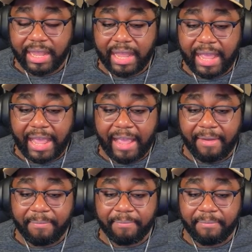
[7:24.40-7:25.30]

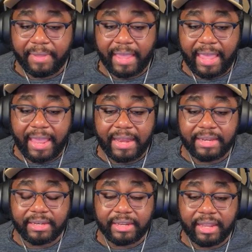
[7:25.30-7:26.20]
um, and
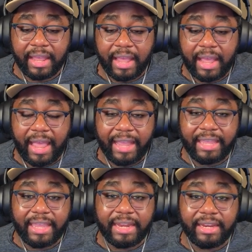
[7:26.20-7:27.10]
I
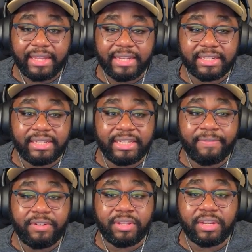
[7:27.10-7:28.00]
can easily
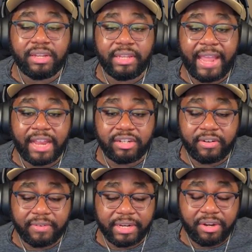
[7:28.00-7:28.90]
give you the, the
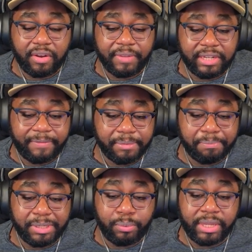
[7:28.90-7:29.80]
answer, you know, the difference
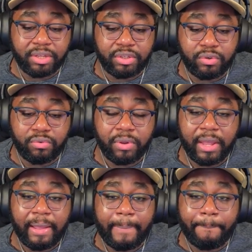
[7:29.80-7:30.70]
between the two,
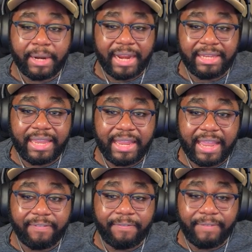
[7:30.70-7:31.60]
but I think
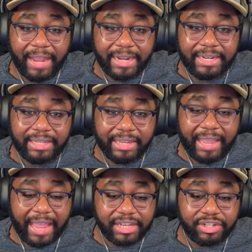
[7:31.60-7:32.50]
in finding the
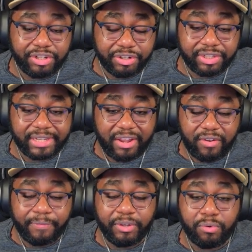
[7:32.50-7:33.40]
answer
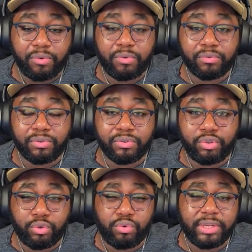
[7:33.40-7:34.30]
yourself, you will
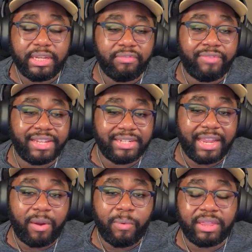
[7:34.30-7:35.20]
truly
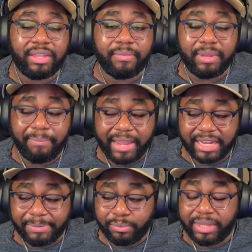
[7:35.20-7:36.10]
resonate with the, the meanings
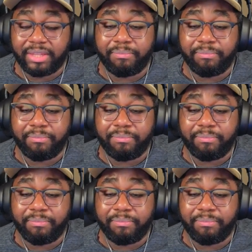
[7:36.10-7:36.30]
between